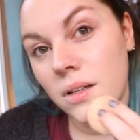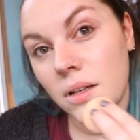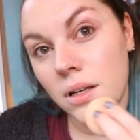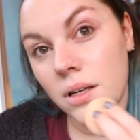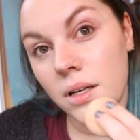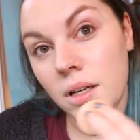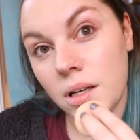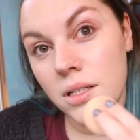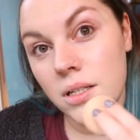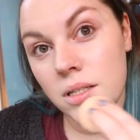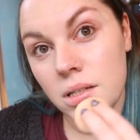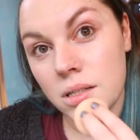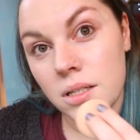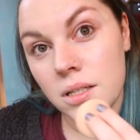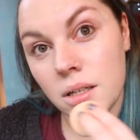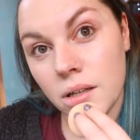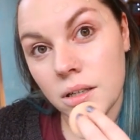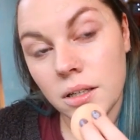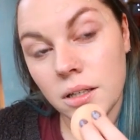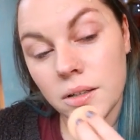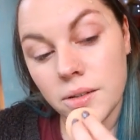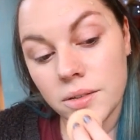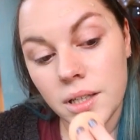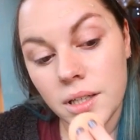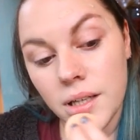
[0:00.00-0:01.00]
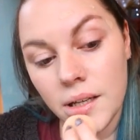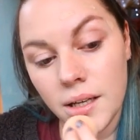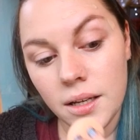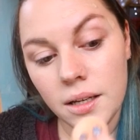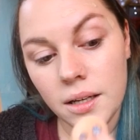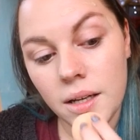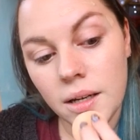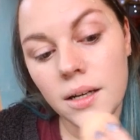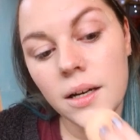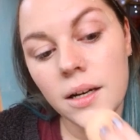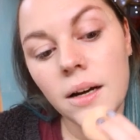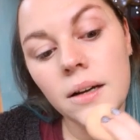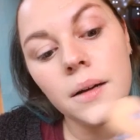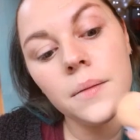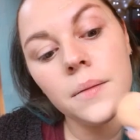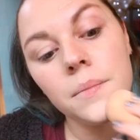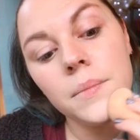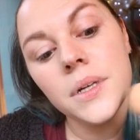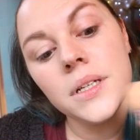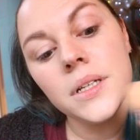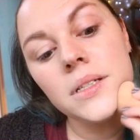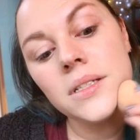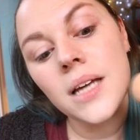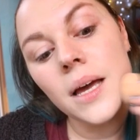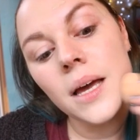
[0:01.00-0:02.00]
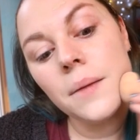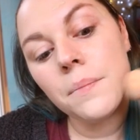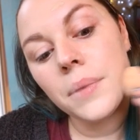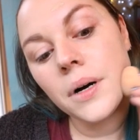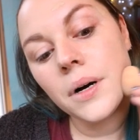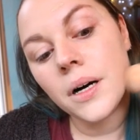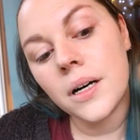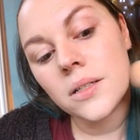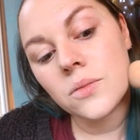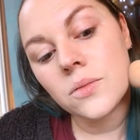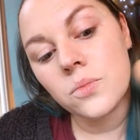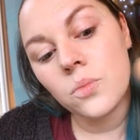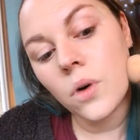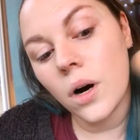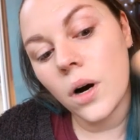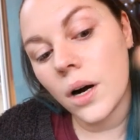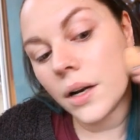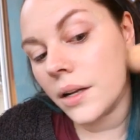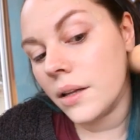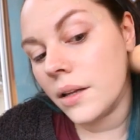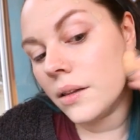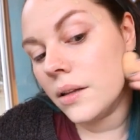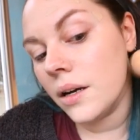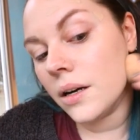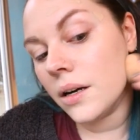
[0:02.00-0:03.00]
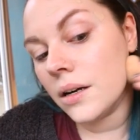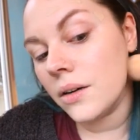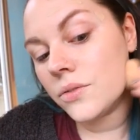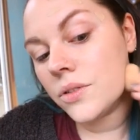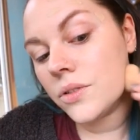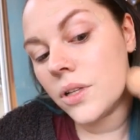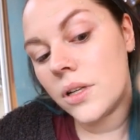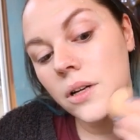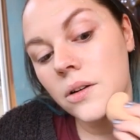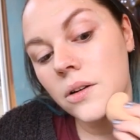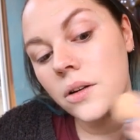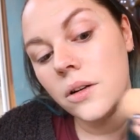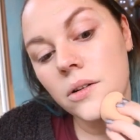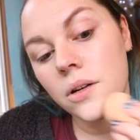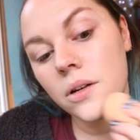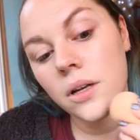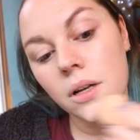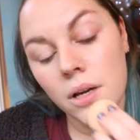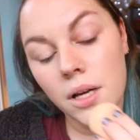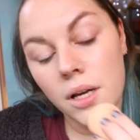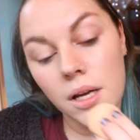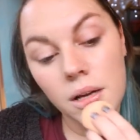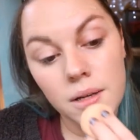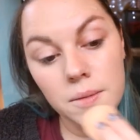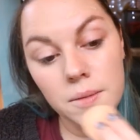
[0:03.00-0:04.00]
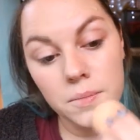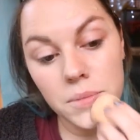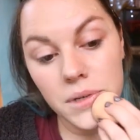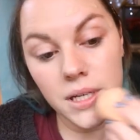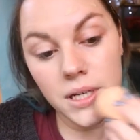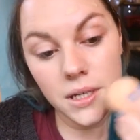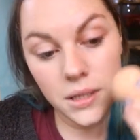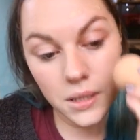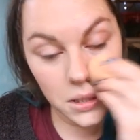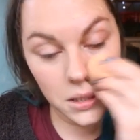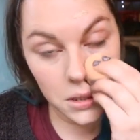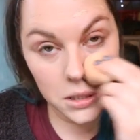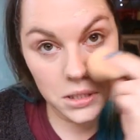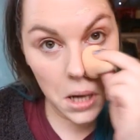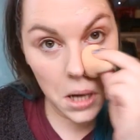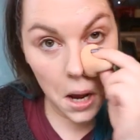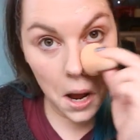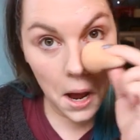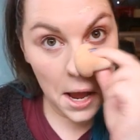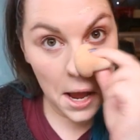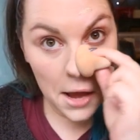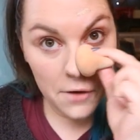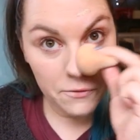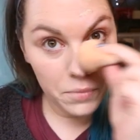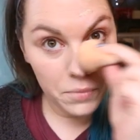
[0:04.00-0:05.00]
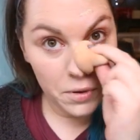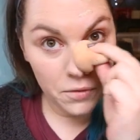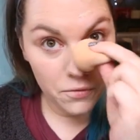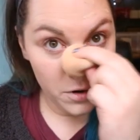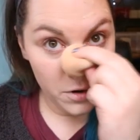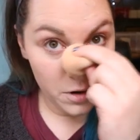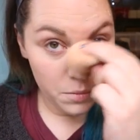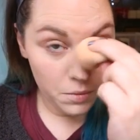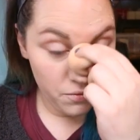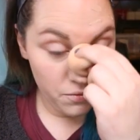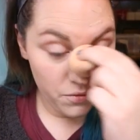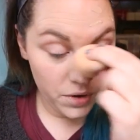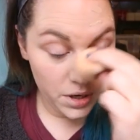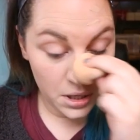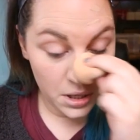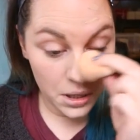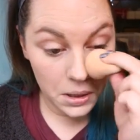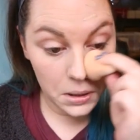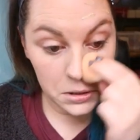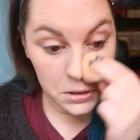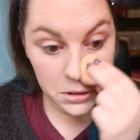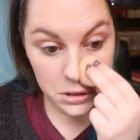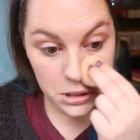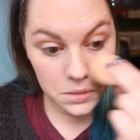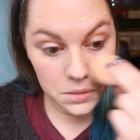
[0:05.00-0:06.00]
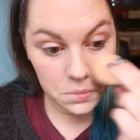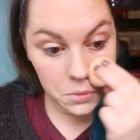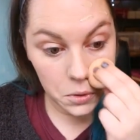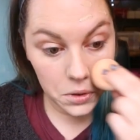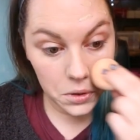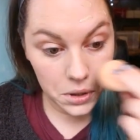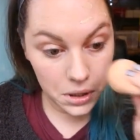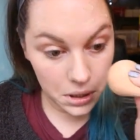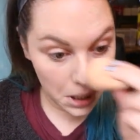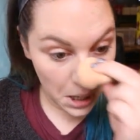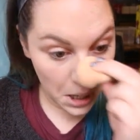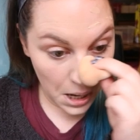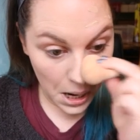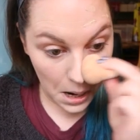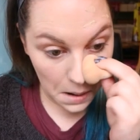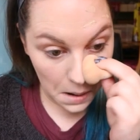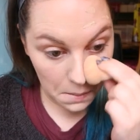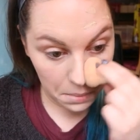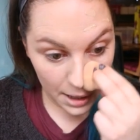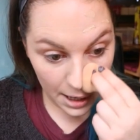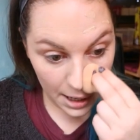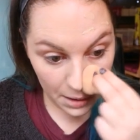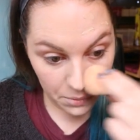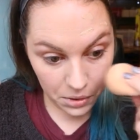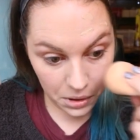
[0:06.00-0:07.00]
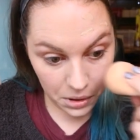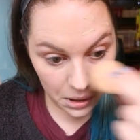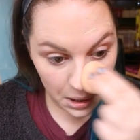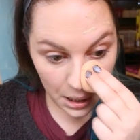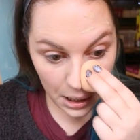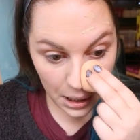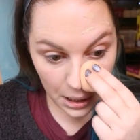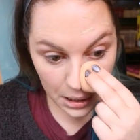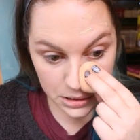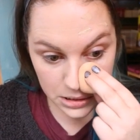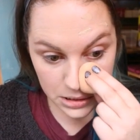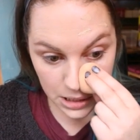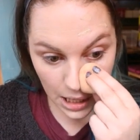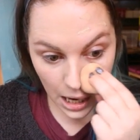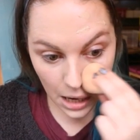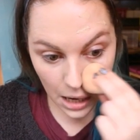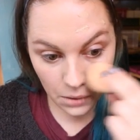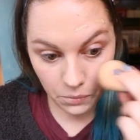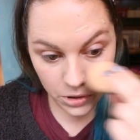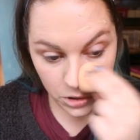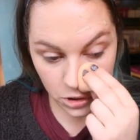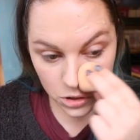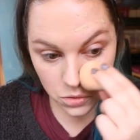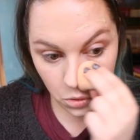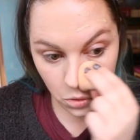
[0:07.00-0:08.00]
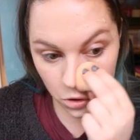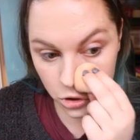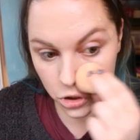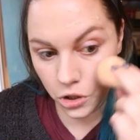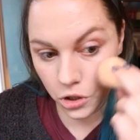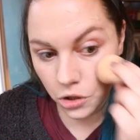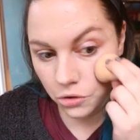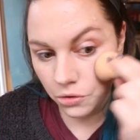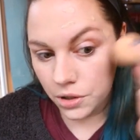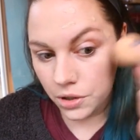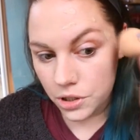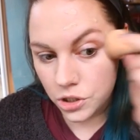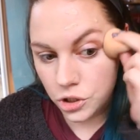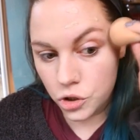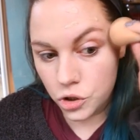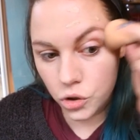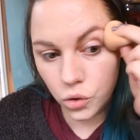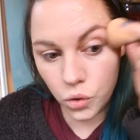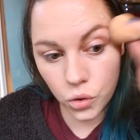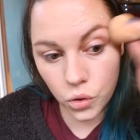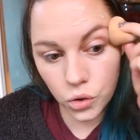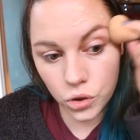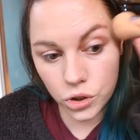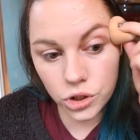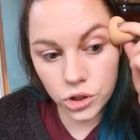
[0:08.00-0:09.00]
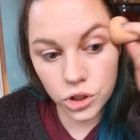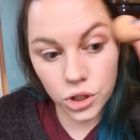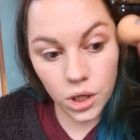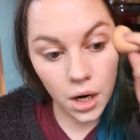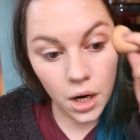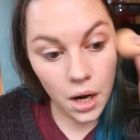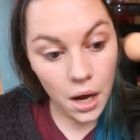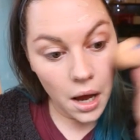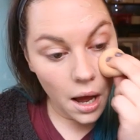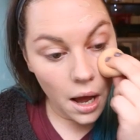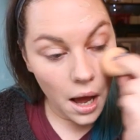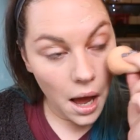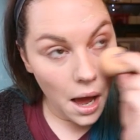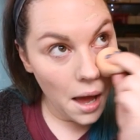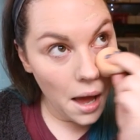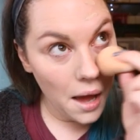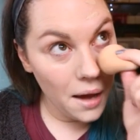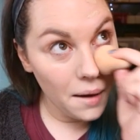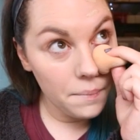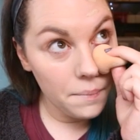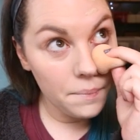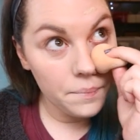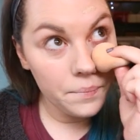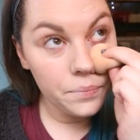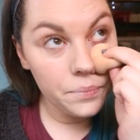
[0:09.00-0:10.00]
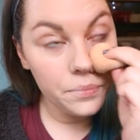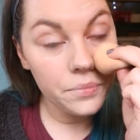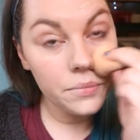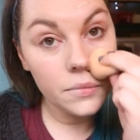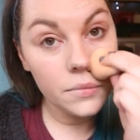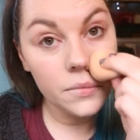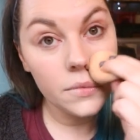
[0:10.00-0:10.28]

it is currently um, 10 past 1 in the afternoon because I have been filming videos this morning and playing with the kids and we just watched Curious George um,